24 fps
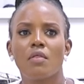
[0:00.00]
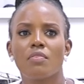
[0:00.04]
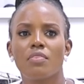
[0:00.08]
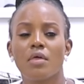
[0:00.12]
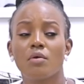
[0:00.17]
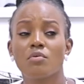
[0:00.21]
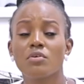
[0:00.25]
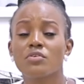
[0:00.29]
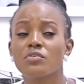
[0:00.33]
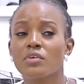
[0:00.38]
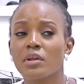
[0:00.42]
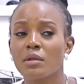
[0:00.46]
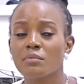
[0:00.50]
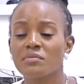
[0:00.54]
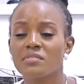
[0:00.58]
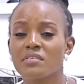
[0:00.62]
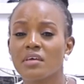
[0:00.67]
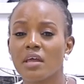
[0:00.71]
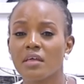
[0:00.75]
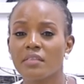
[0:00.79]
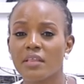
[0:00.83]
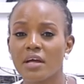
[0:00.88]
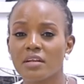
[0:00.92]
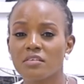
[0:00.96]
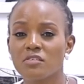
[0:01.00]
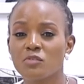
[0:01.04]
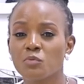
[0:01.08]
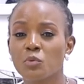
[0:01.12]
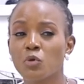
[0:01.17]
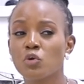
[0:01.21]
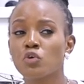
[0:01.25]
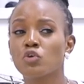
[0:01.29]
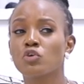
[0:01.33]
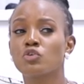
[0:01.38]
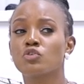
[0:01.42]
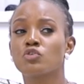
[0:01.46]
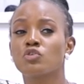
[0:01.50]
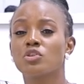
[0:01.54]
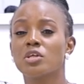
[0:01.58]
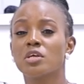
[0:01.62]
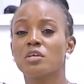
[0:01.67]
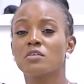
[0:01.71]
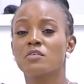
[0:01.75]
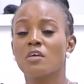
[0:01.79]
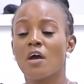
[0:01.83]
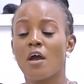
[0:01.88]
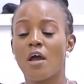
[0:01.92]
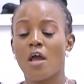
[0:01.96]
The reason I'm saying that is because
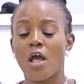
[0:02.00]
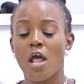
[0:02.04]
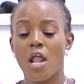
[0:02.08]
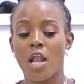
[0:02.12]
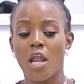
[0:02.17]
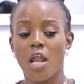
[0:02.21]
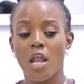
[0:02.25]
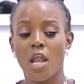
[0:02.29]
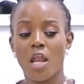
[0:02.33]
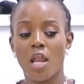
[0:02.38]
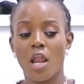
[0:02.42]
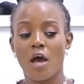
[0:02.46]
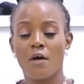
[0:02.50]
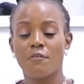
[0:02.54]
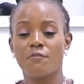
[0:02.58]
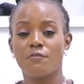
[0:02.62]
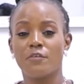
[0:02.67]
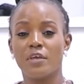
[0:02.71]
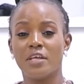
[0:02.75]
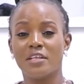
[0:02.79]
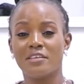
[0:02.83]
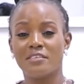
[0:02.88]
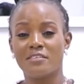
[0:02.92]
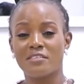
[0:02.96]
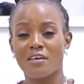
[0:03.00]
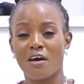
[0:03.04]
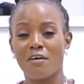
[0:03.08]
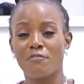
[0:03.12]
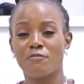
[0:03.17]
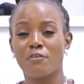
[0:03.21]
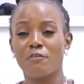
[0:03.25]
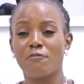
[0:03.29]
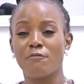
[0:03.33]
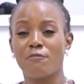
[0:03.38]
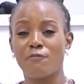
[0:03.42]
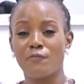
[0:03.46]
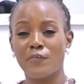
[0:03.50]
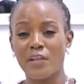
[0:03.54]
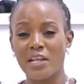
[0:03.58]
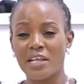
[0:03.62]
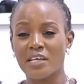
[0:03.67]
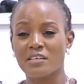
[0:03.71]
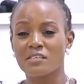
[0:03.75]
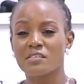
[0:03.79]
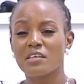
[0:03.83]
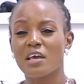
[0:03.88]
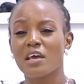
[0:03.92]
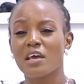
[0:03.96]
these lovey-dovey feelings,